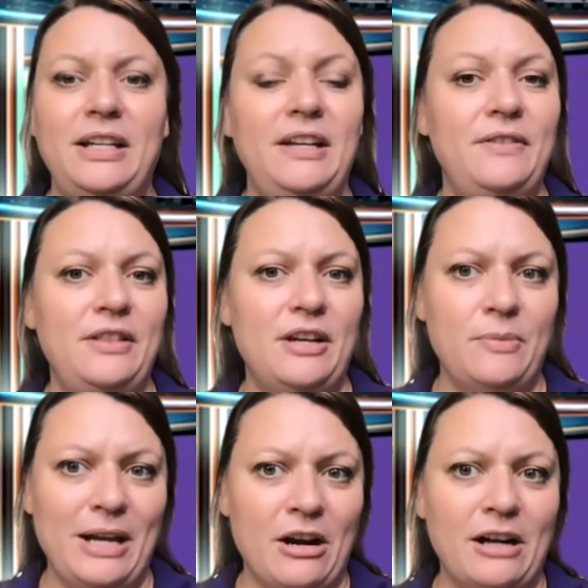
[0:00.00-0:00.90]
even though
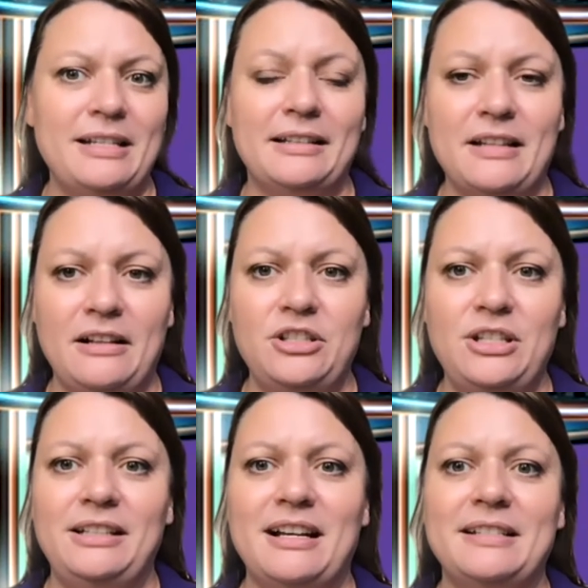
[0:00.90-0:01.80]
we are technology
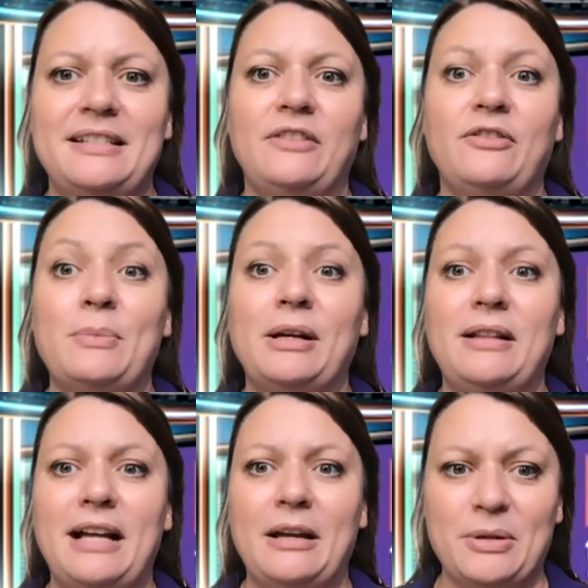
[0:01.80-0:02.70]
agnostic from a
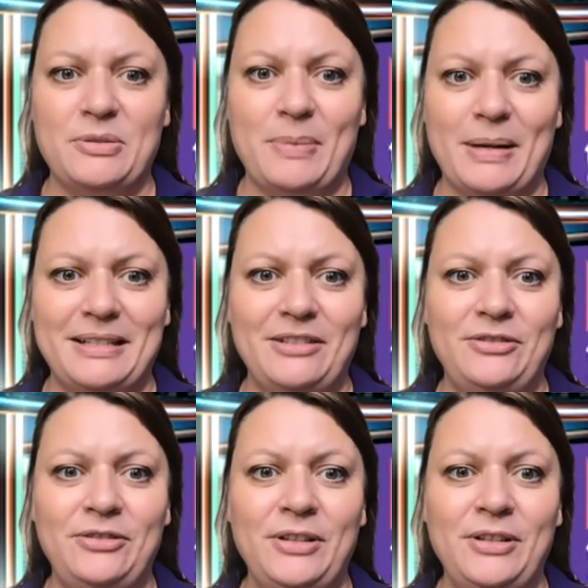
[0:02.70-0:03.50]
cloud perspective.